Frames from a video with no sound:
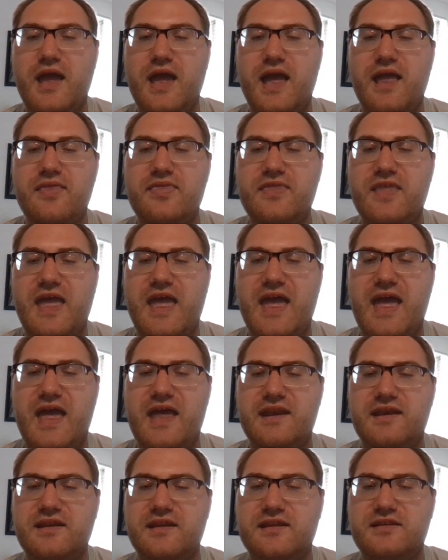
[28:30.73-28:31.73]
and
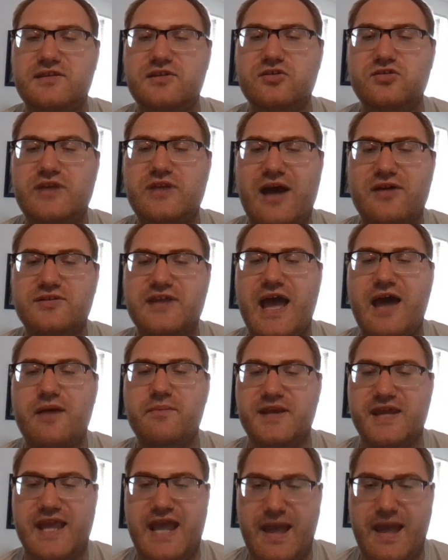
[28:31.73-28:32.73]
then to
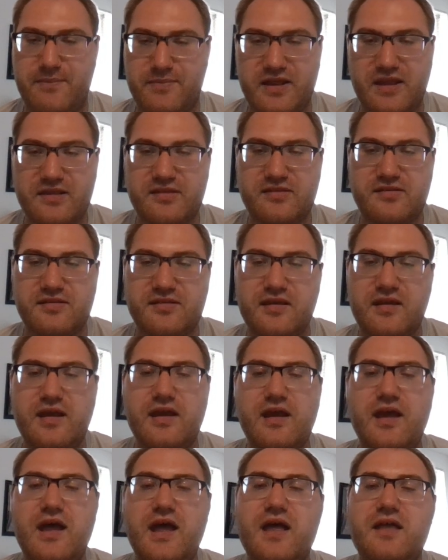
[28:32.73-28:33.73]
downtown Minneapolis.
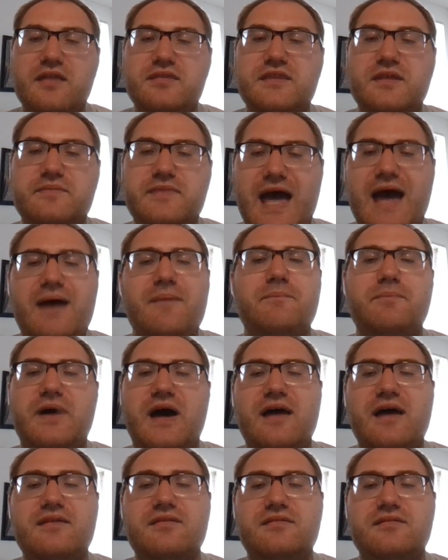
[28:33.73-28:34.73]
That
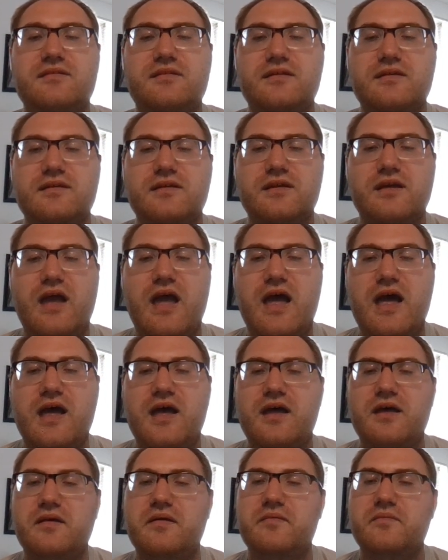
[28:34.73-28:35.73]
bus
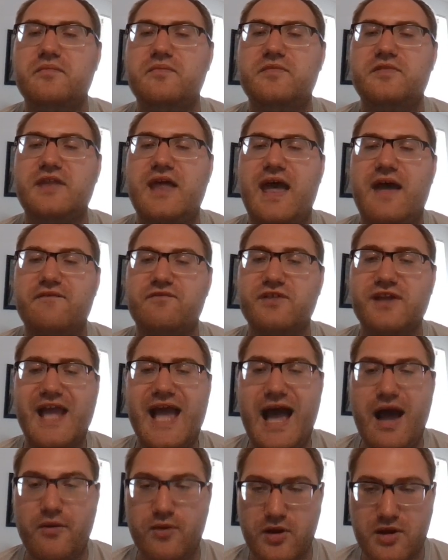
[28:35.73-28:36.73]
comes every
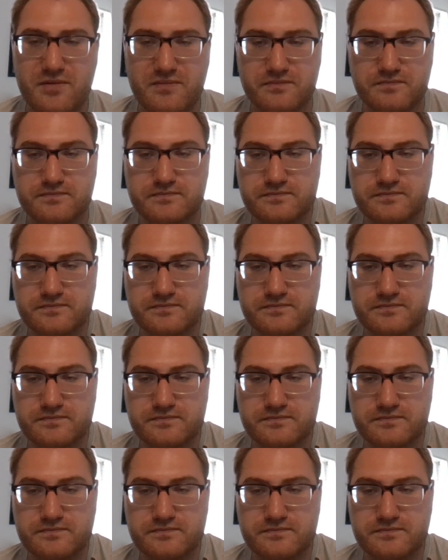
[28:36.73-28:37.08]
hour,